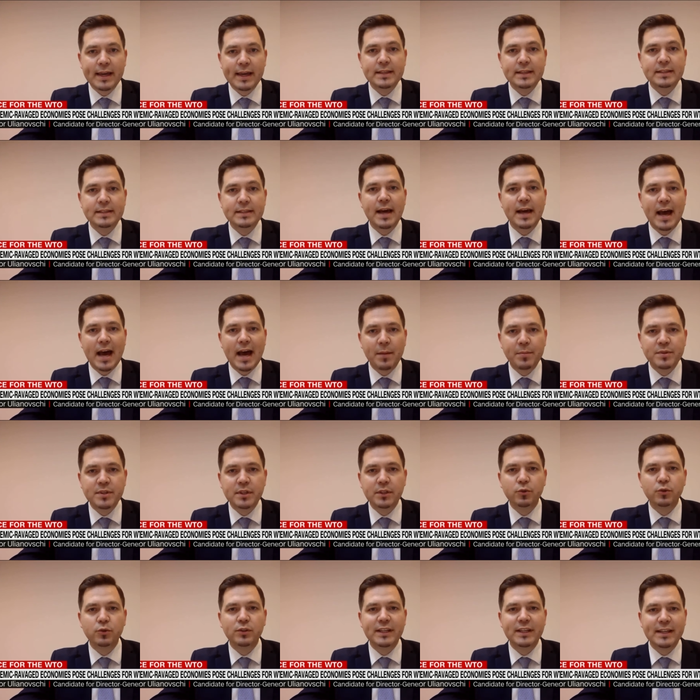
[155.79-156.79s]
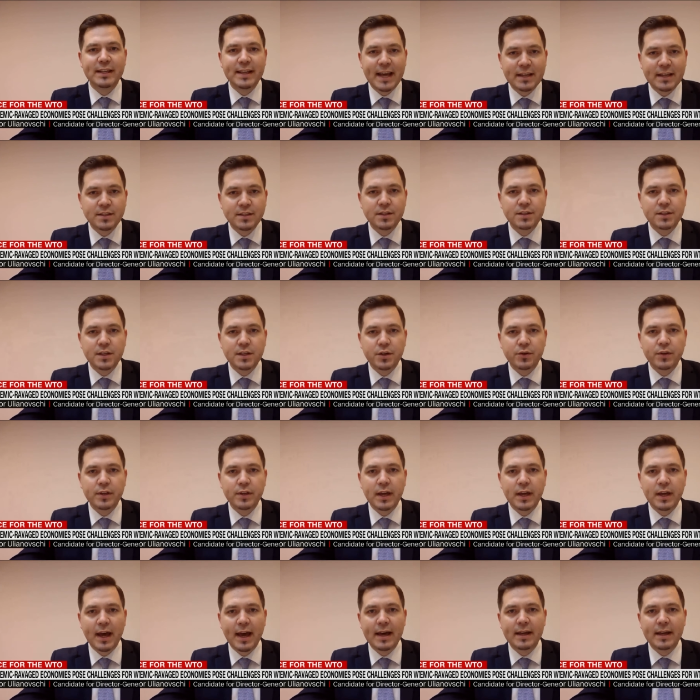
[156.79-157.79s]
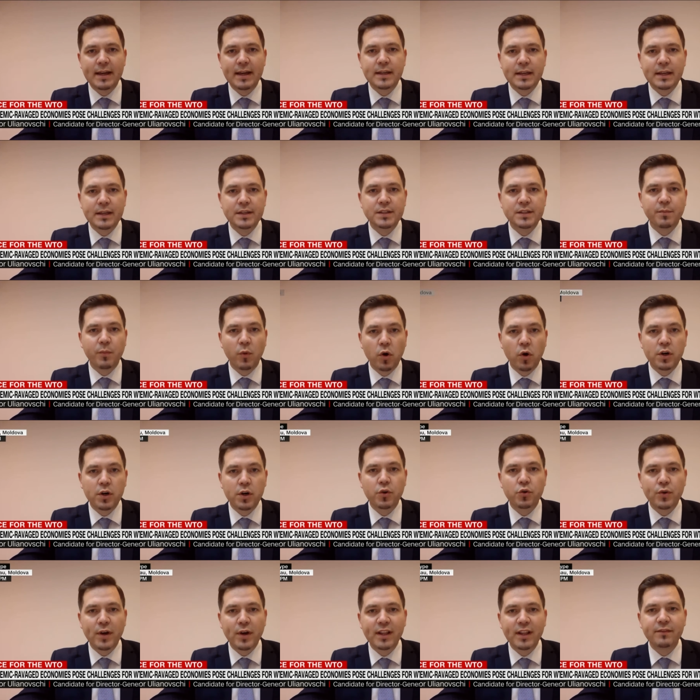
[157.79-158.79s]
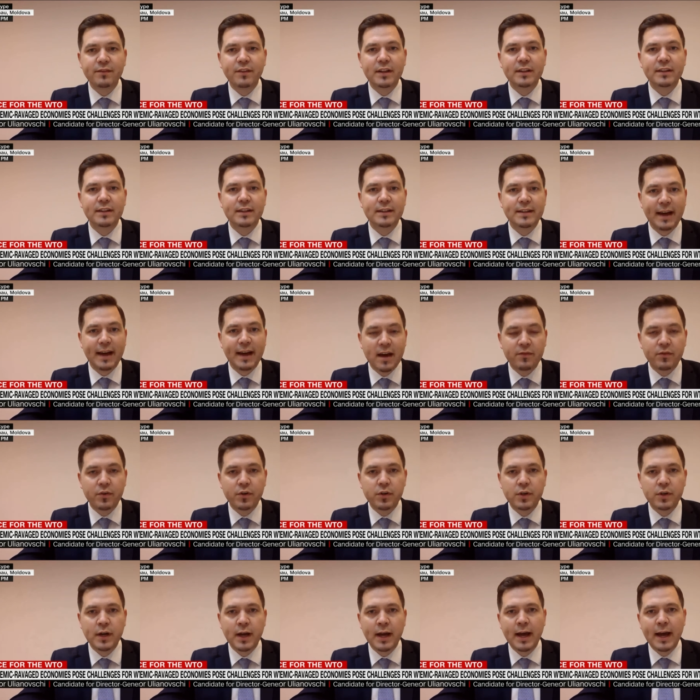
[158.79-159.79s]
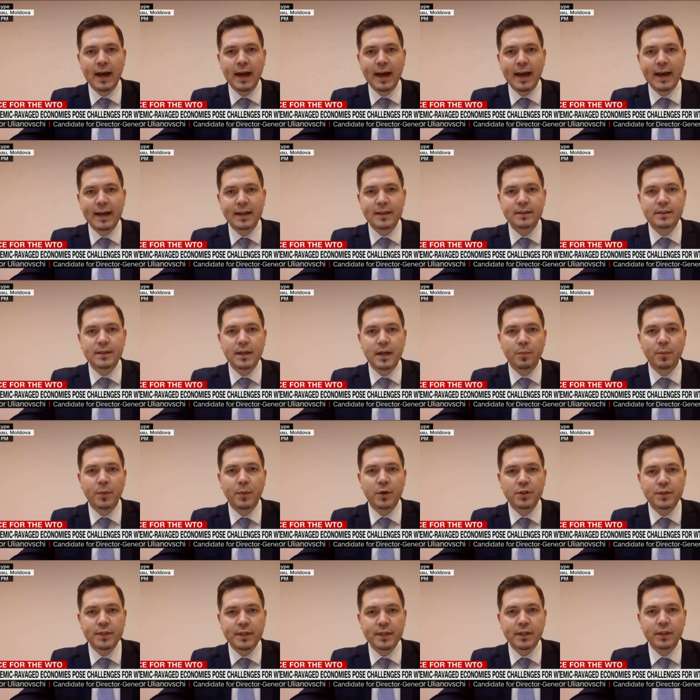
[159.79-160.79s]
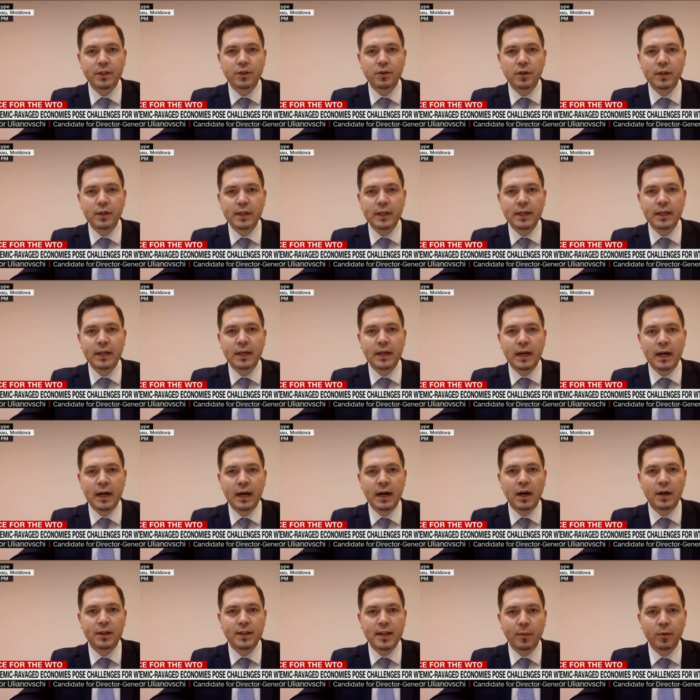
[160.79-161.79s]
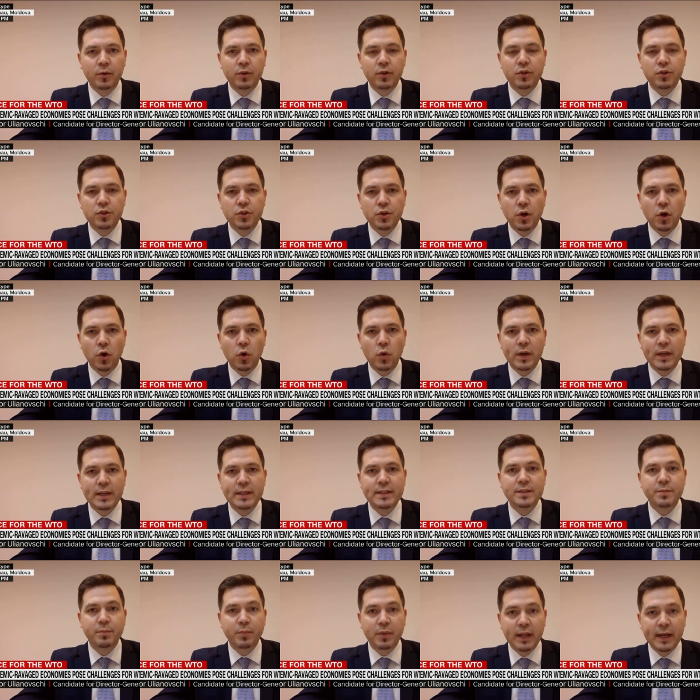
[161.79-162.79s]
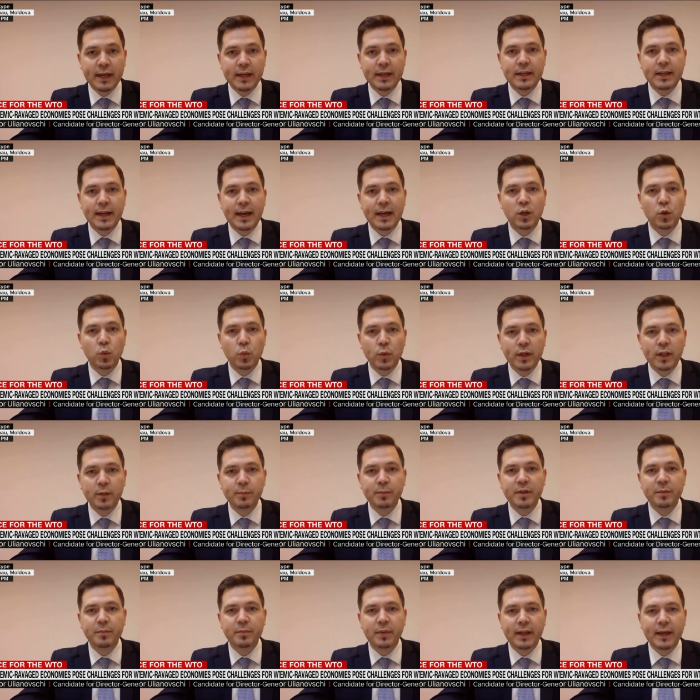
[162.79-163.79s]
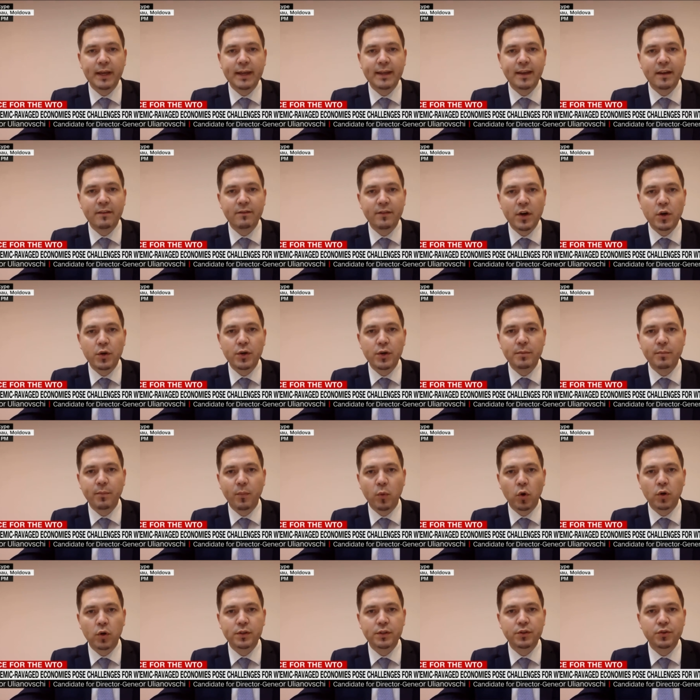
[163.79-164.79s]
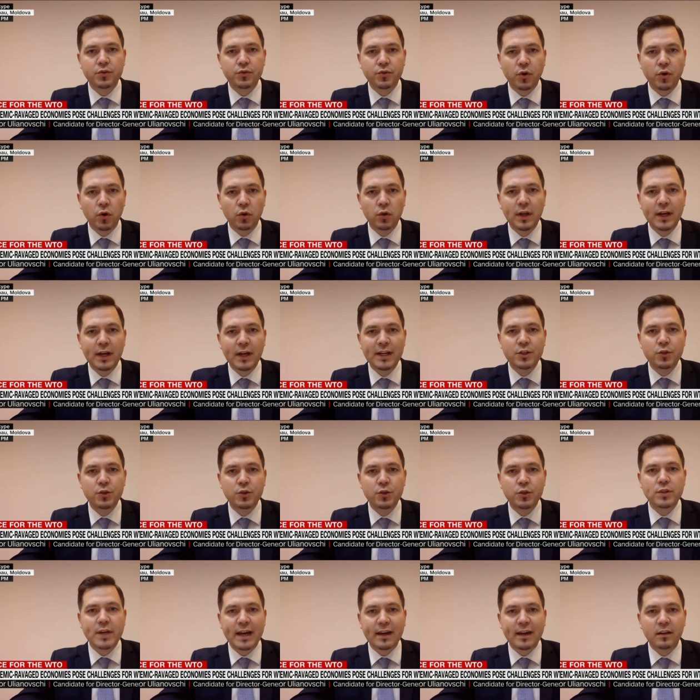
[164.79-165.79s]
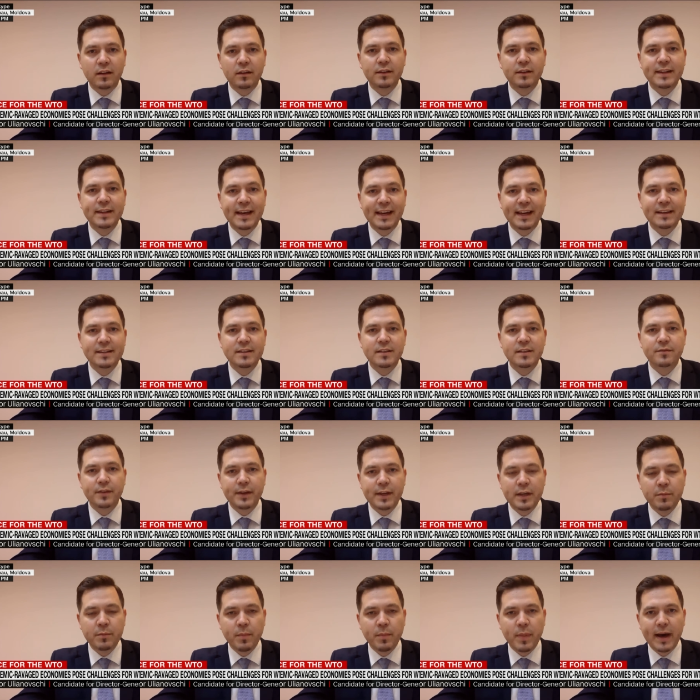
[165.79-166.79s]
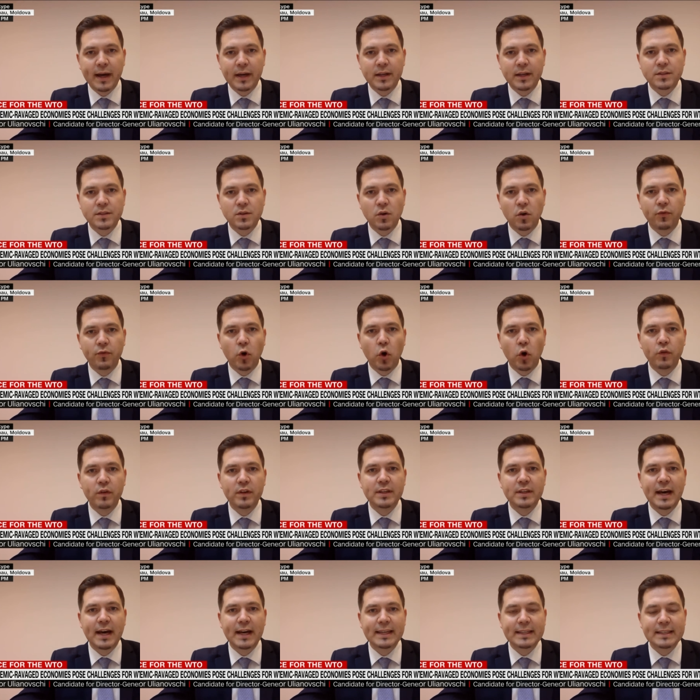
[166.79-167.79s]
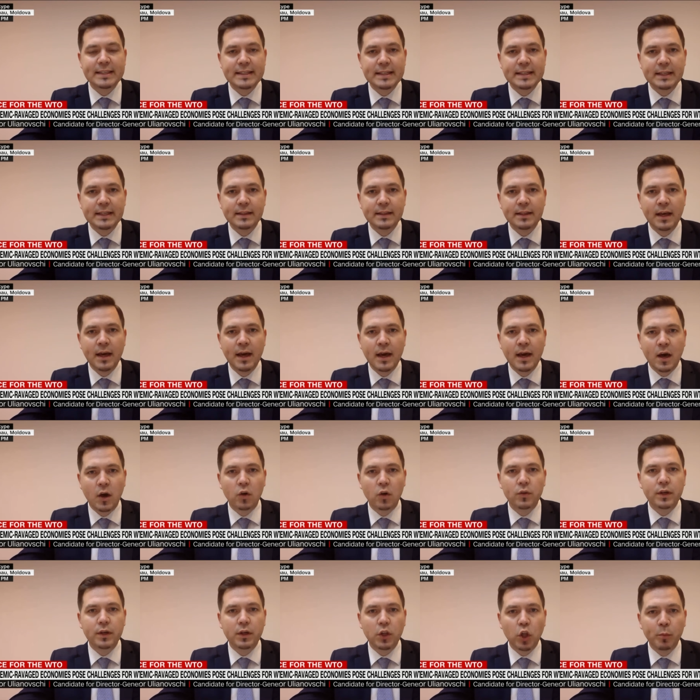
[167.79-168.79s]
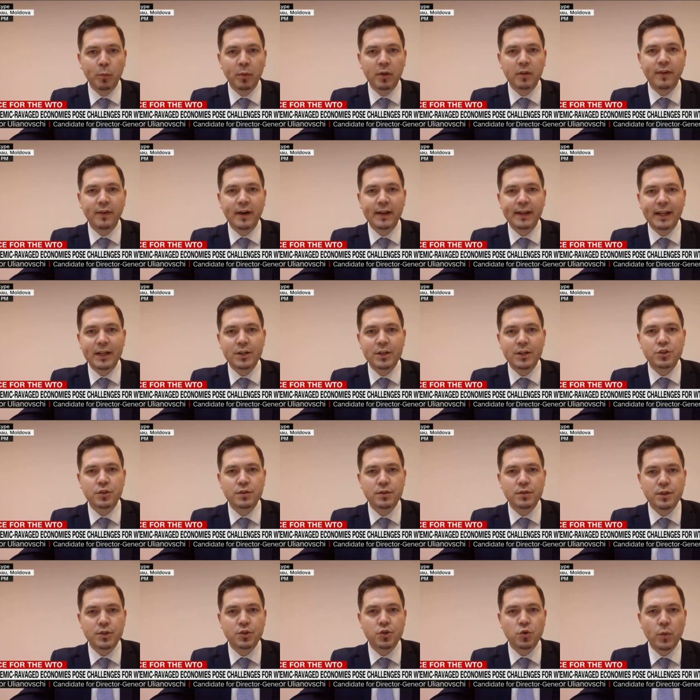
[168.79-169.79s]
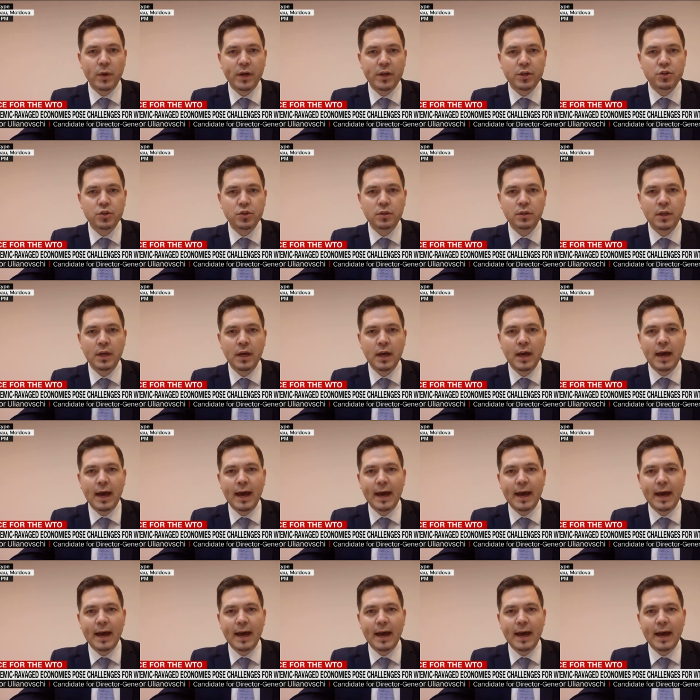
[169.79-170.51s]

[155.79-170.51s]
is absolutely necessary and is more relevant than ever. And particularly, WTO is playing and will be playing a very important role to tackle the negative impacts of COVID-19 on the global financial situation,